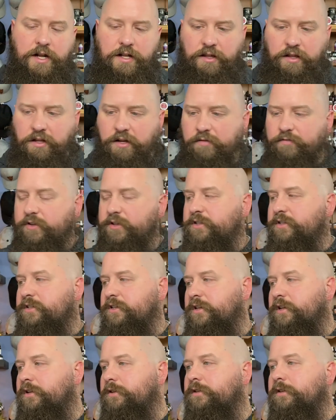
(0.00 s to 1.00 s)
I love this
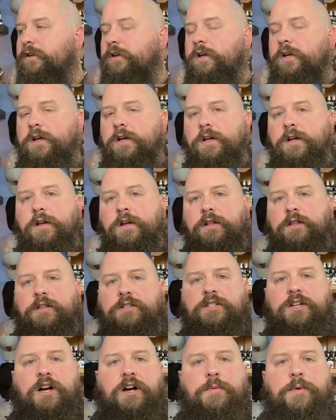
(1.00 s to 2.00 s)
scent.
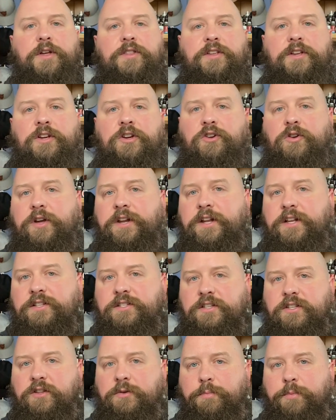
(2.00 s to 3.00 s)
Let's talk about the
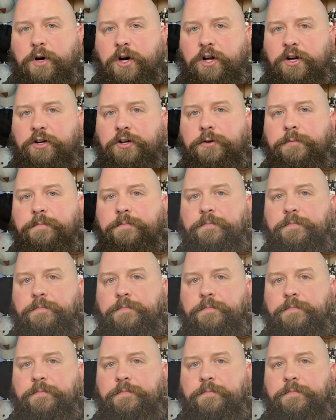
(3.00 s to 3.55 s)
ingredients in the butter.